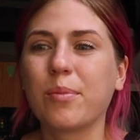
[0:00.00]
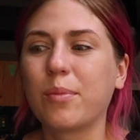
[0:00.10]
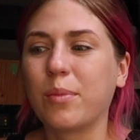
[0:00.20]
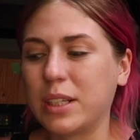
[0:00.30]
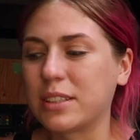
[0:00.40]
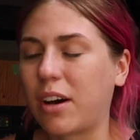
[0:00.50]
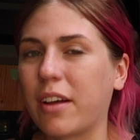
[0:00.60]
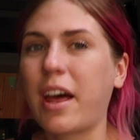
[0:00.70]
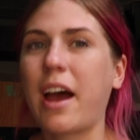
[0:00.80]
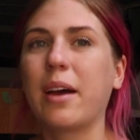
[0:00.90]
we
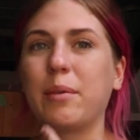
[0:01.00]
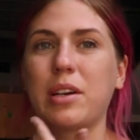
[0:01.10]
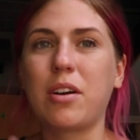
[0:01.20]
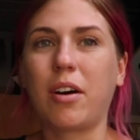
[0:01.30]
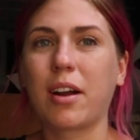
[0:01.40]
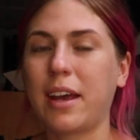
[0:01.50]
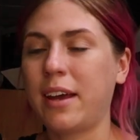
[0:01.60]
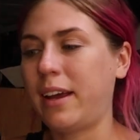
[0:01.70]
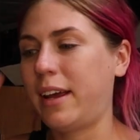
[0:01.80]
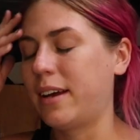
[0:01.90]
saw that and we caught
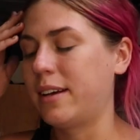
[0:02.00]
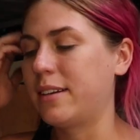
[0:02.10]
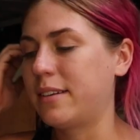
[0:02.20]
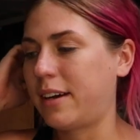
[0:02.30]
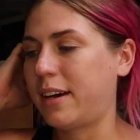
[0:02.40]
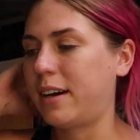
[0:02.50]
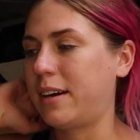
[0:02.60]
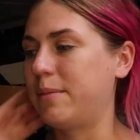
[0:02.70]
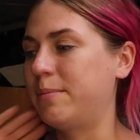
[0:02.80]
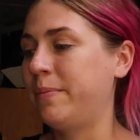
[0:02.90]
it,
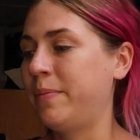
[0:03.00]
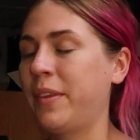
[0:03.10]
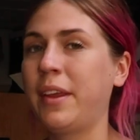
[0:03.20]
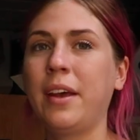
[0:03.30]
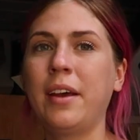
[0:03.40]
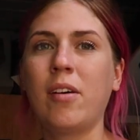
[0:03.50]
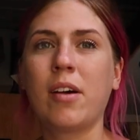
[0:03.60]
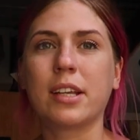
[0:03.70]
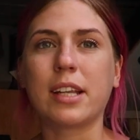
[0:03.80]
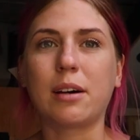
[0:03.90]
and
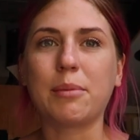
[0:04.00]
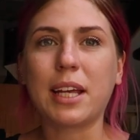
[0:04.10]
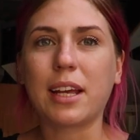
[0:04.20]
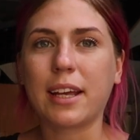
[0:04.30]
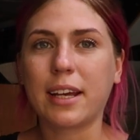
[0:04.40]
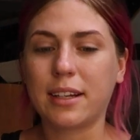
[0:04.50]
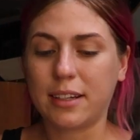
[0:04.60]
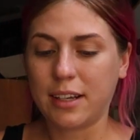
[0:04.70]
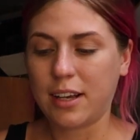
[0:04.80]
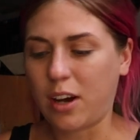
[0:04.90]
now making it
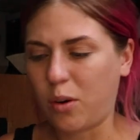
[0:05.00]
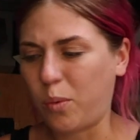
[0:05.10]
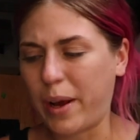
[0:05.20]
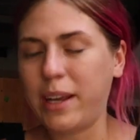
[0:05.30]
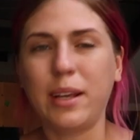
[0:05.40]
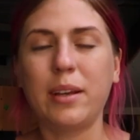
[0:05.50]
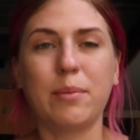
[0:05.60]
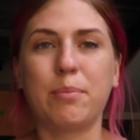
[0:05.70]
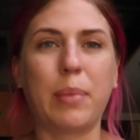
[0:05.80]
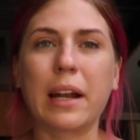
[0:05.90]
a way
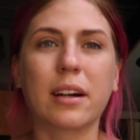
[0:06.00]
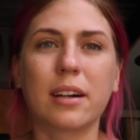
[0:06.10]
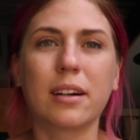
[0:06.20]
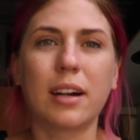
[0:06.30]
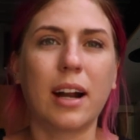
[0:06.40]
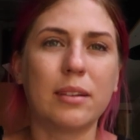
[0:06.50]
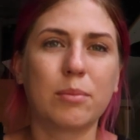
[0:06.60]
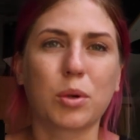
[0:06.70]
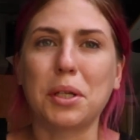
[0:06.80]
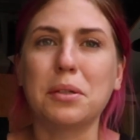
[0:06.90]
better and
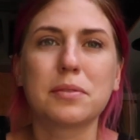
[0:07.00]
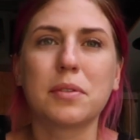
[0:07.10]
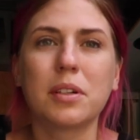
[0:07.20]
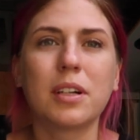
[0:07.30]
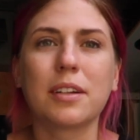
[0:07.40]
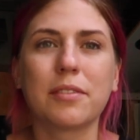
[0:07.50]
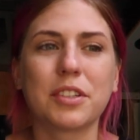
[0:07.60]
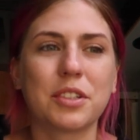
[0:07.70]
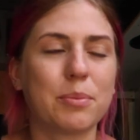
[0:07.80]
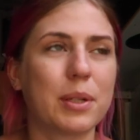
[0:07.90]
more useful and
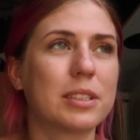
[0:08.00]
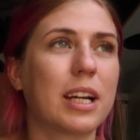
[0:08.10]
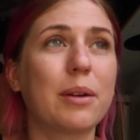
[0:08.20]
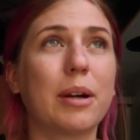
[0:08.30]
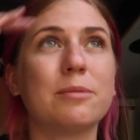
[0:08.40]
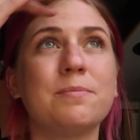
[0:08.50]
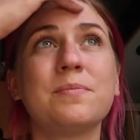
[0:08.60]
efficient build. Anyway,